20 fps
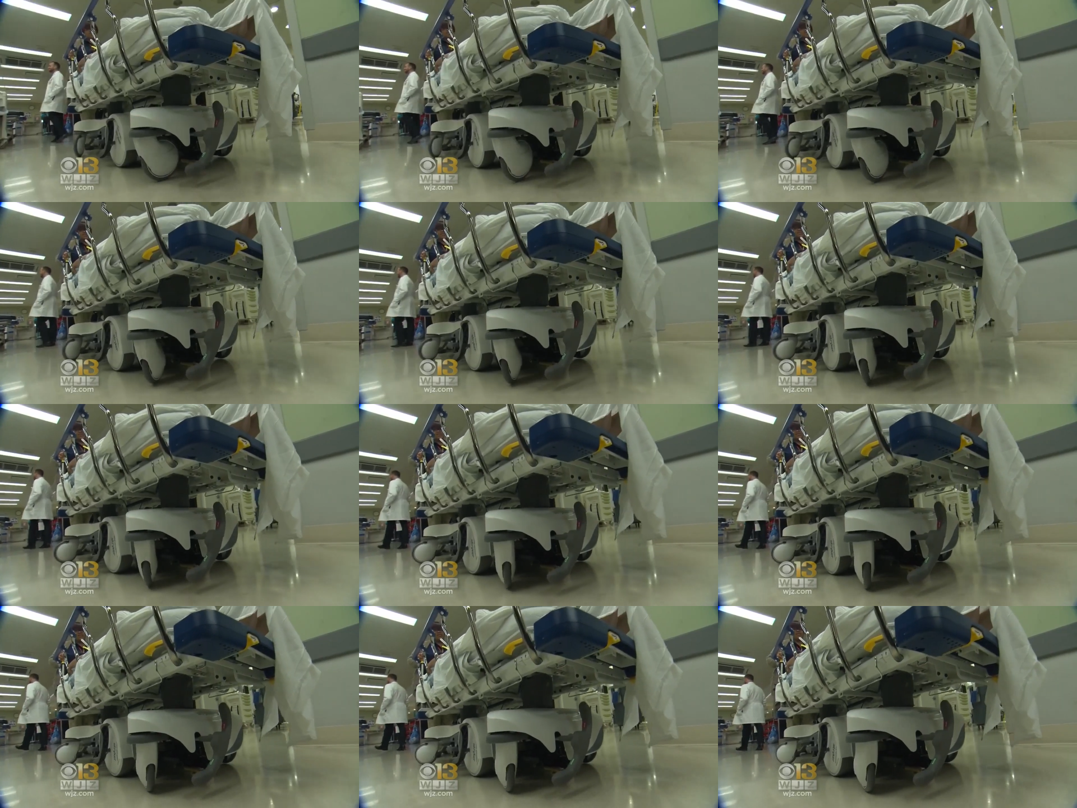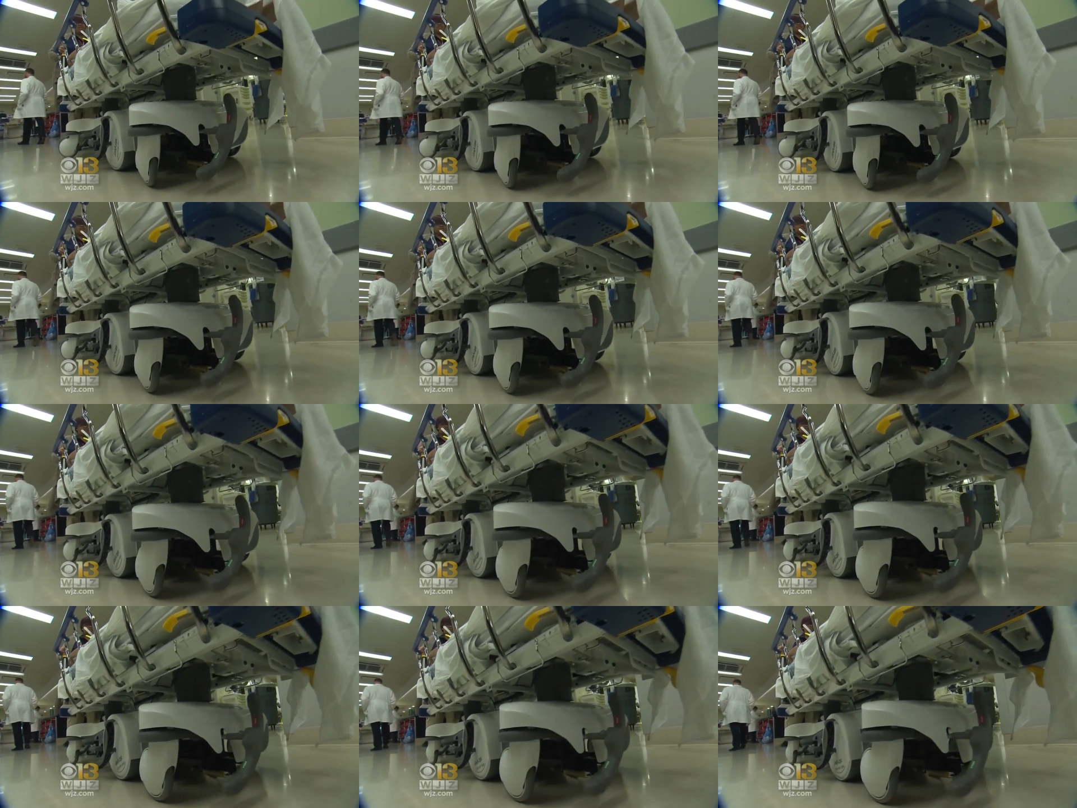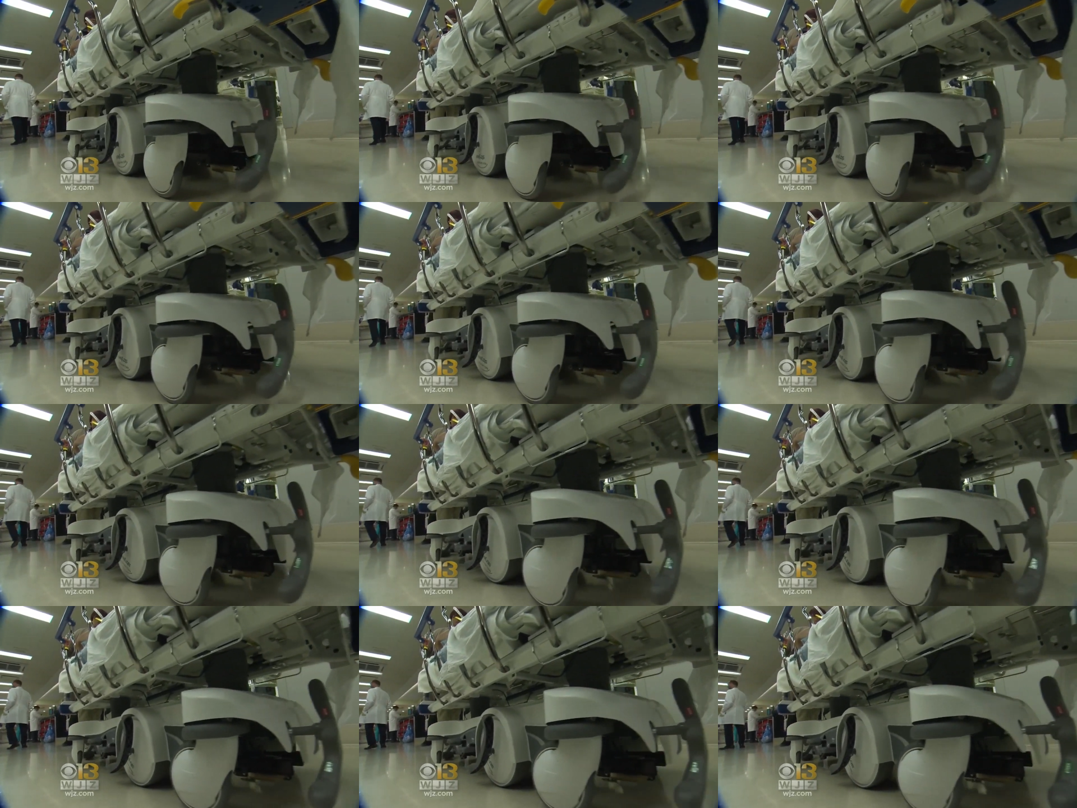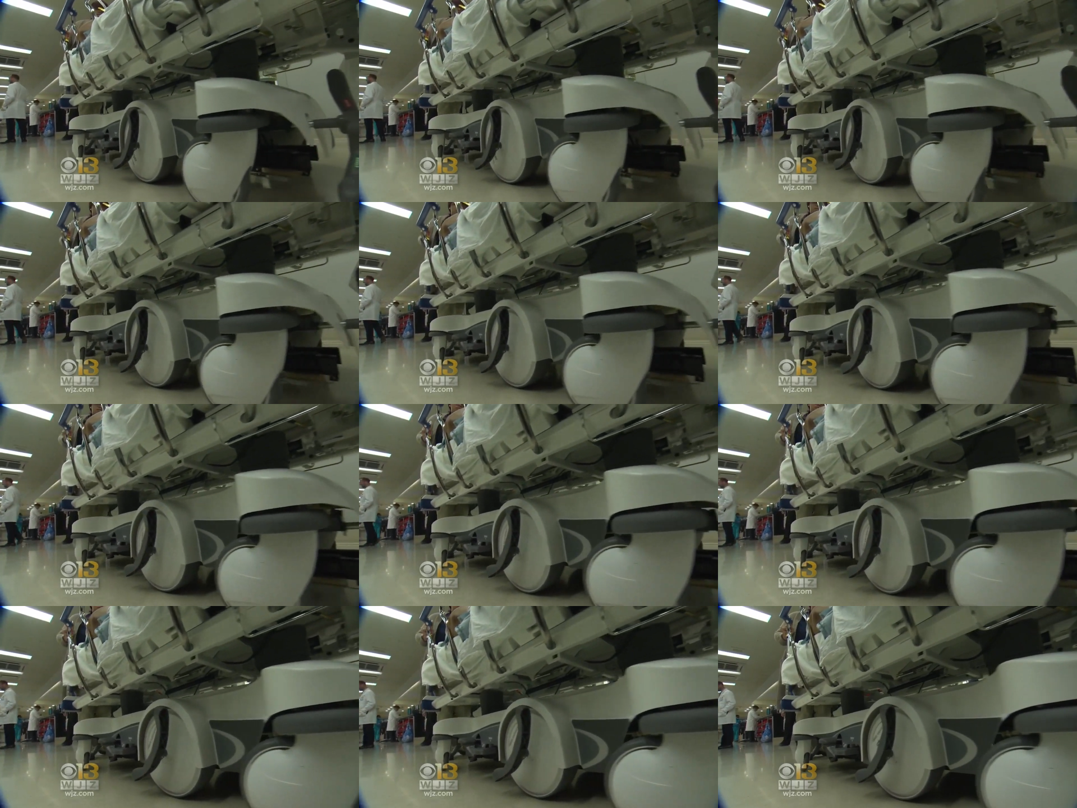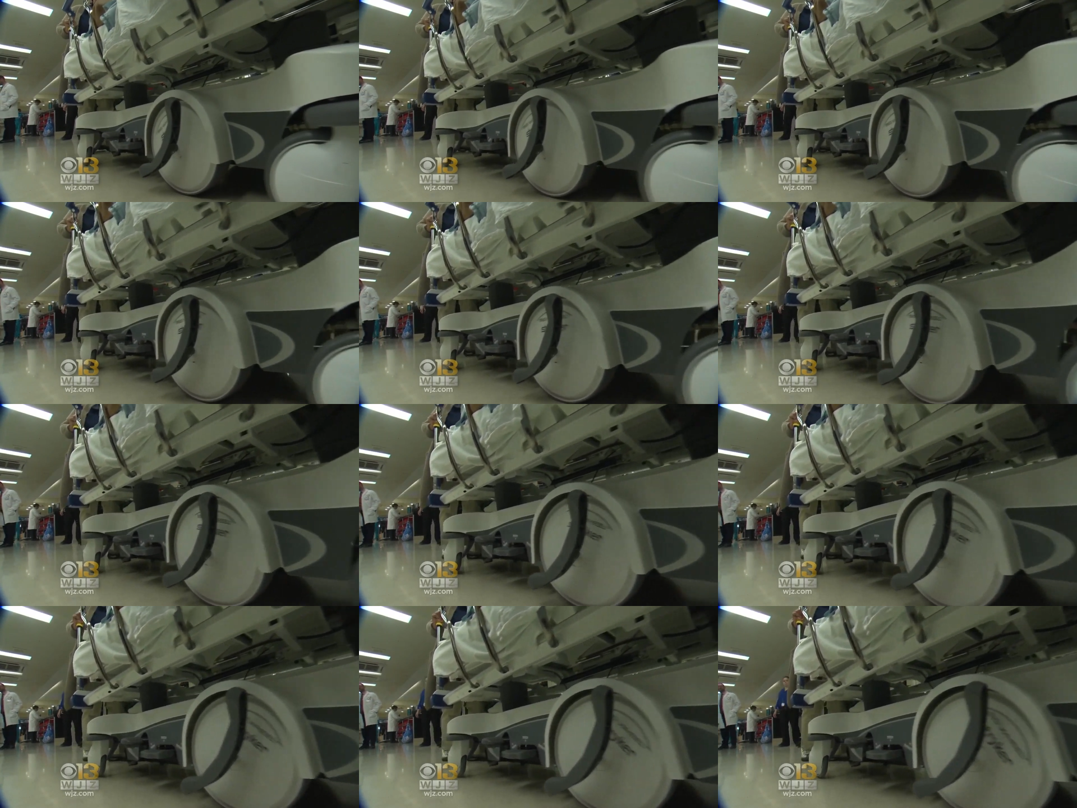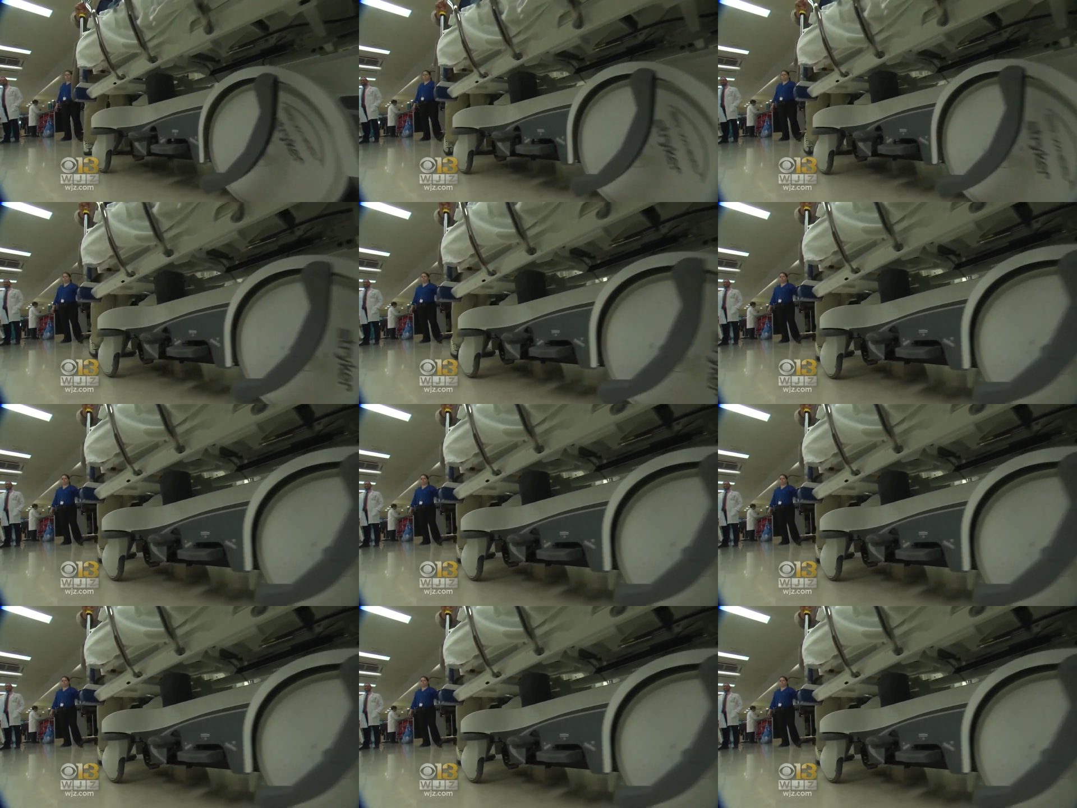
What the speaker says: No face is visible, so there are no lips to read.